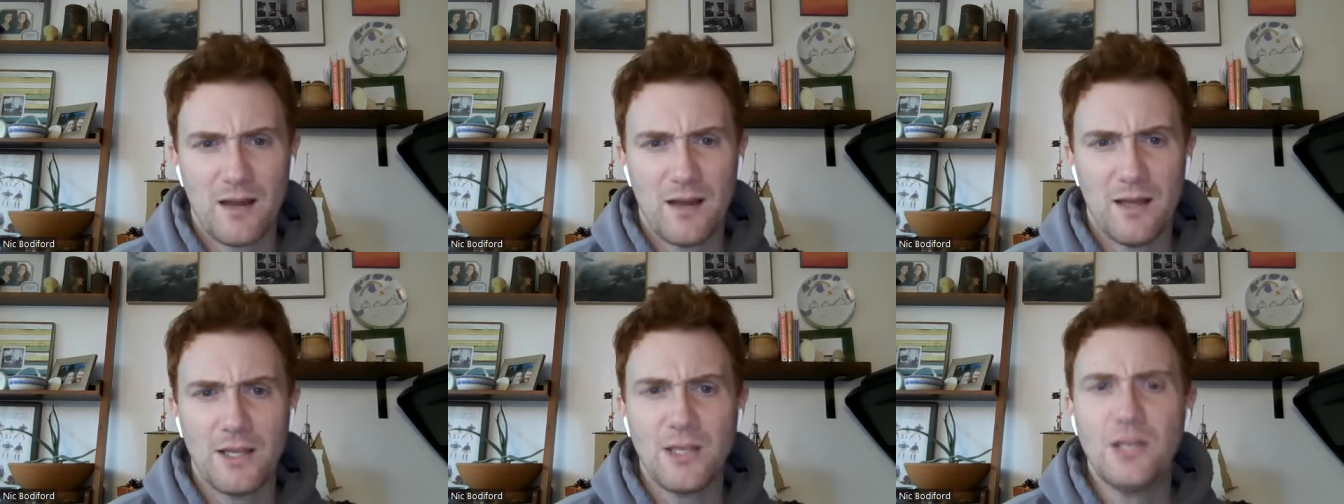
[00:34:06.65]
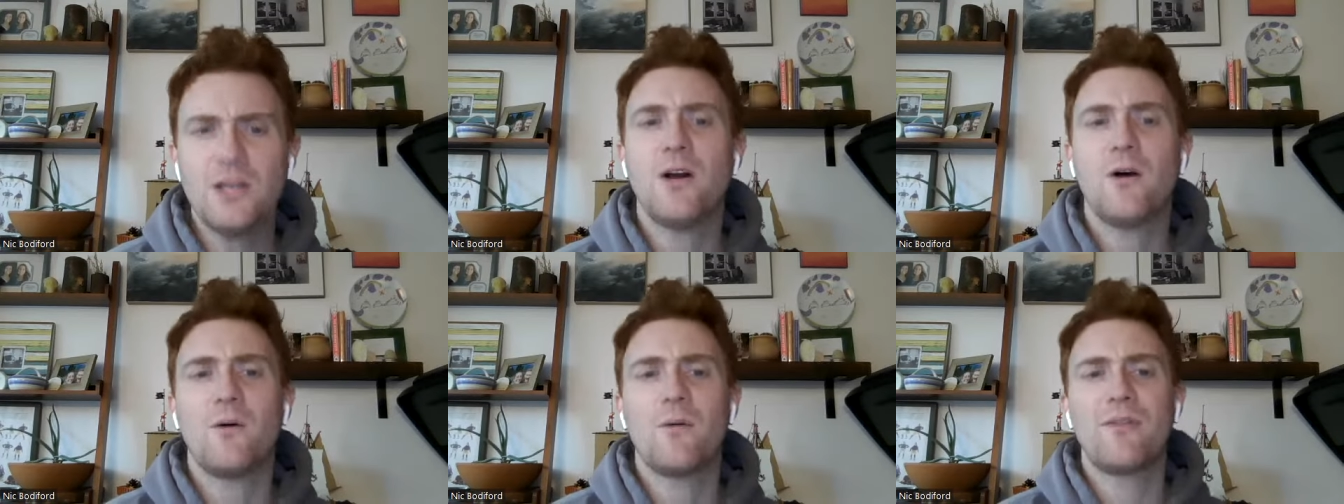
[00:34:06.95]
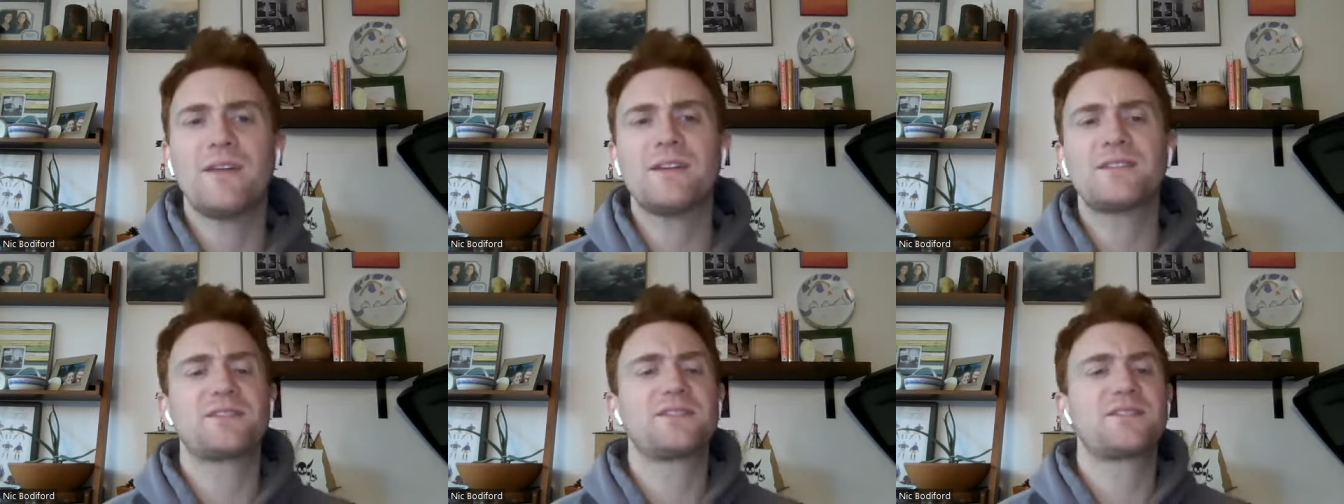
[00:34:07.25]
you know
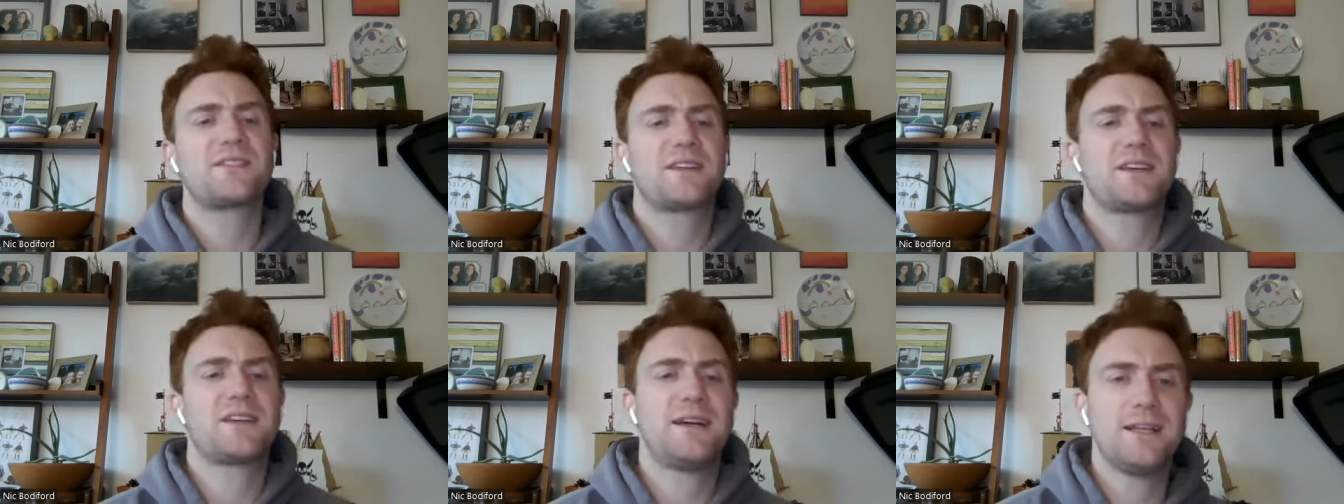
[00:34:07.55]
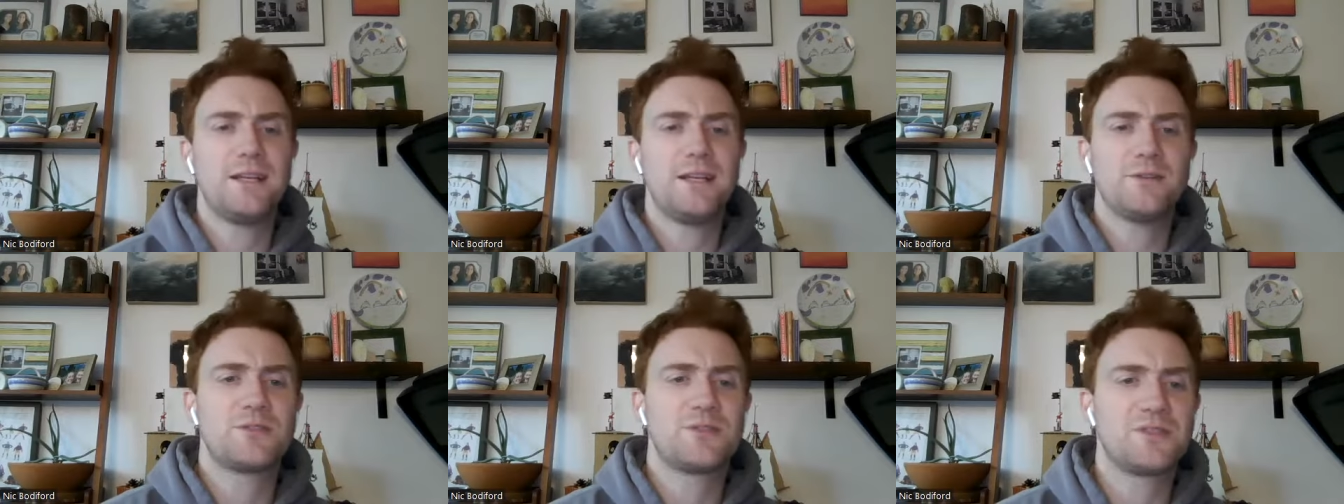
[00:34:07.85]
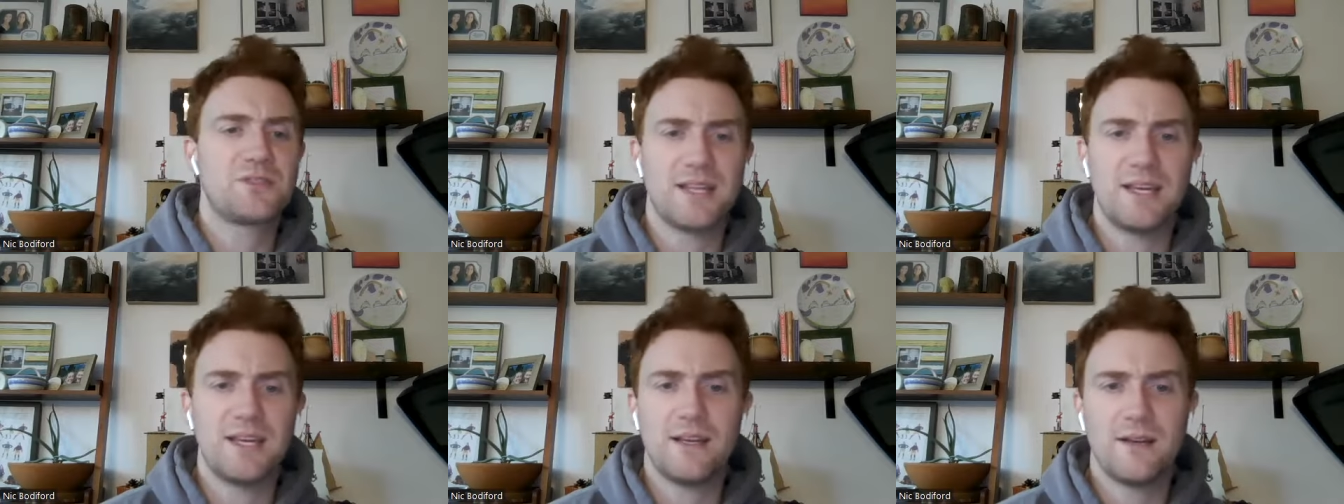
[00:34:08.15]
this is the kind of
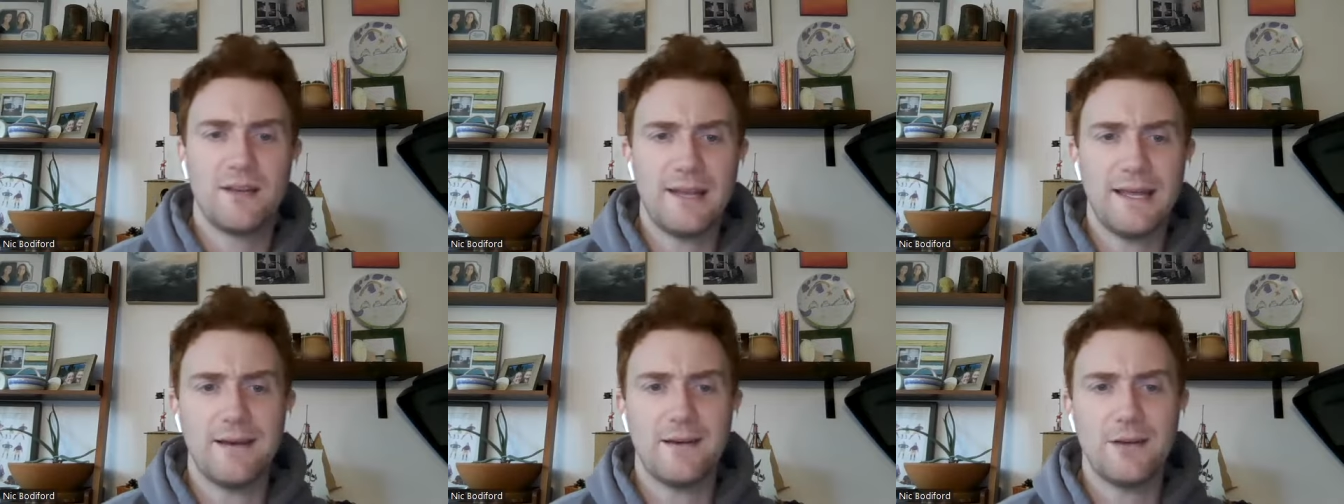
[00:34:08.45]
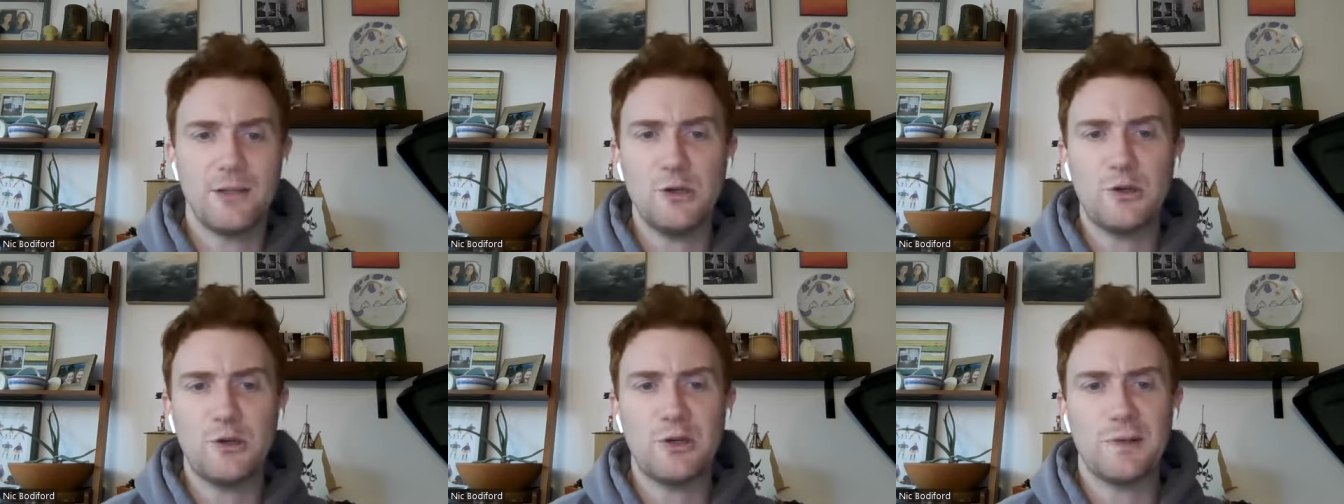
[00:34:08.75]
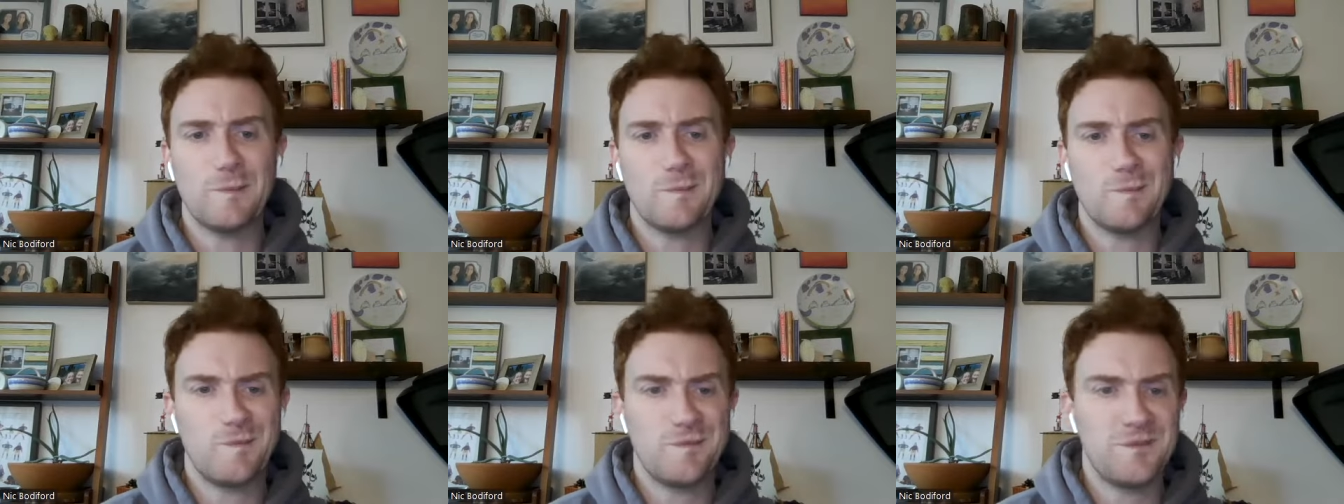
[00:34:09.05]
usage that that you
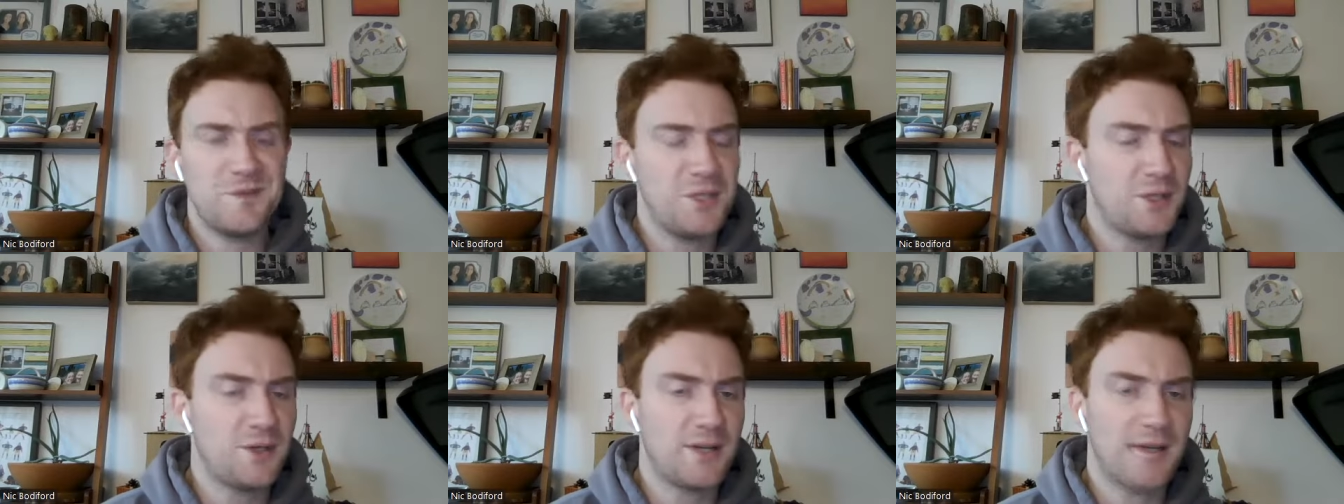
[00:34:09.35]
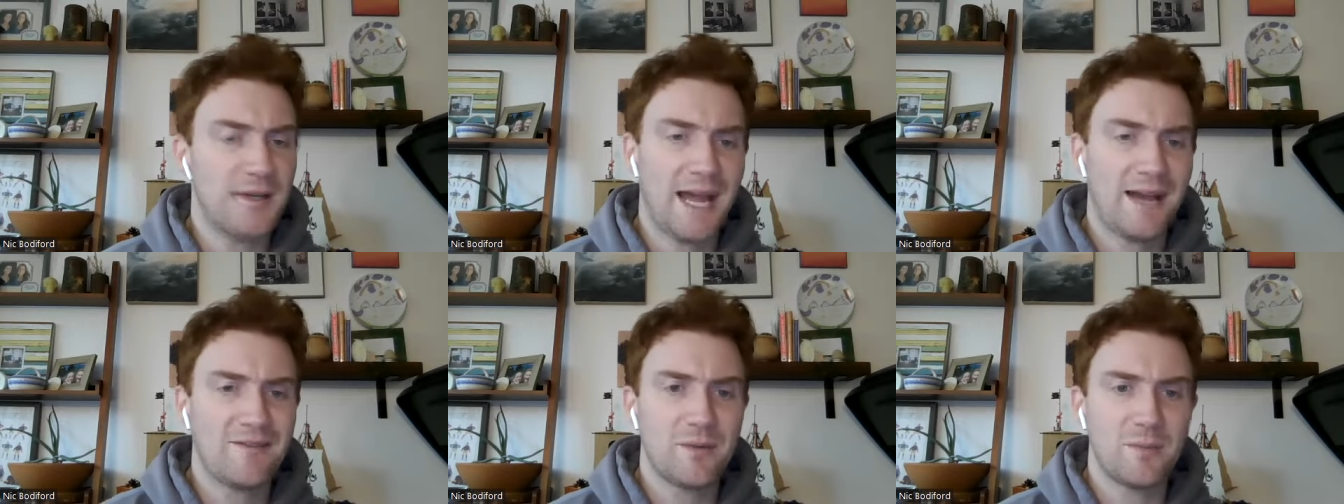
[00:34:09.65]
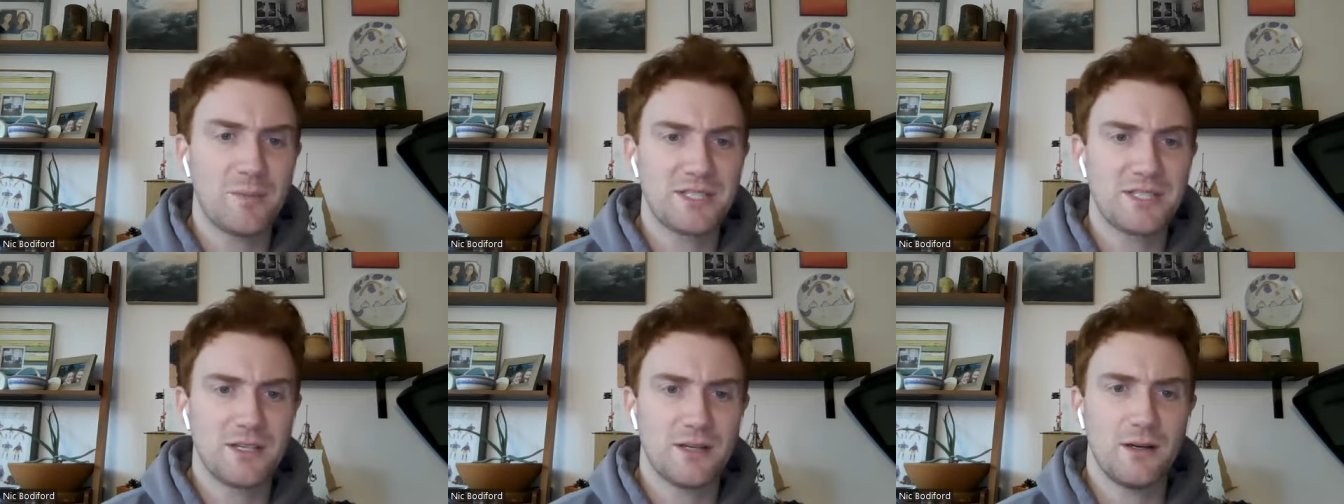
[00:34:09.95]
can you can have
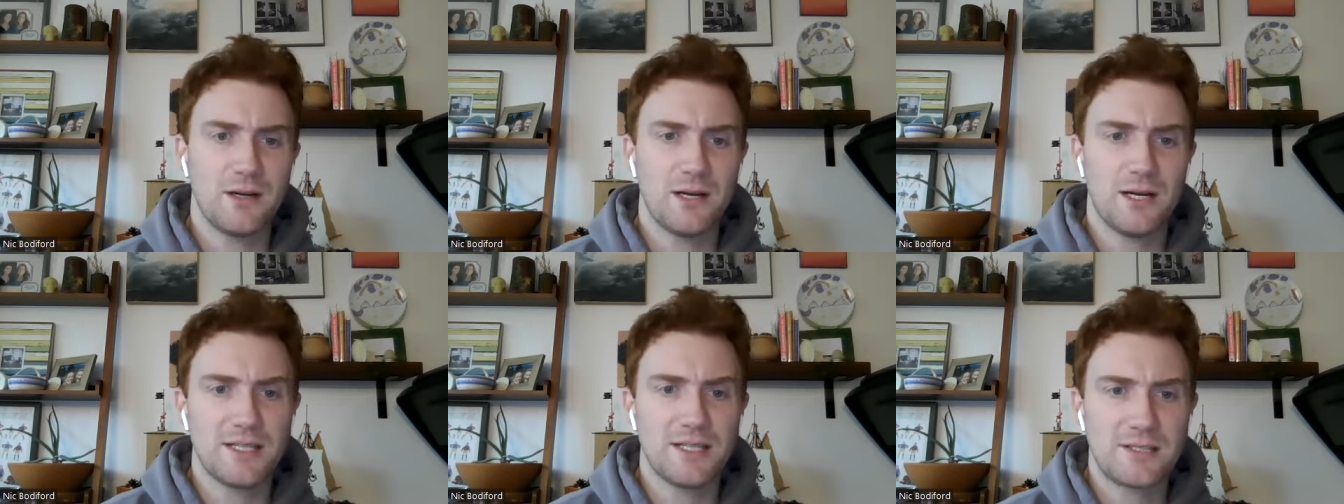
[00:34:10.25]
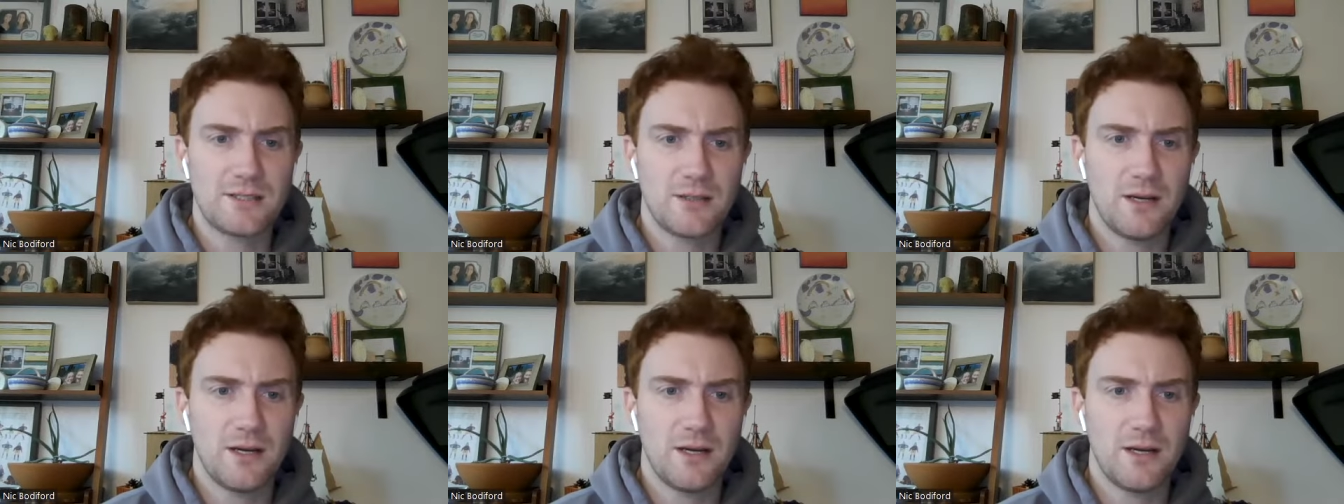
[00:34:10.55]
him as a,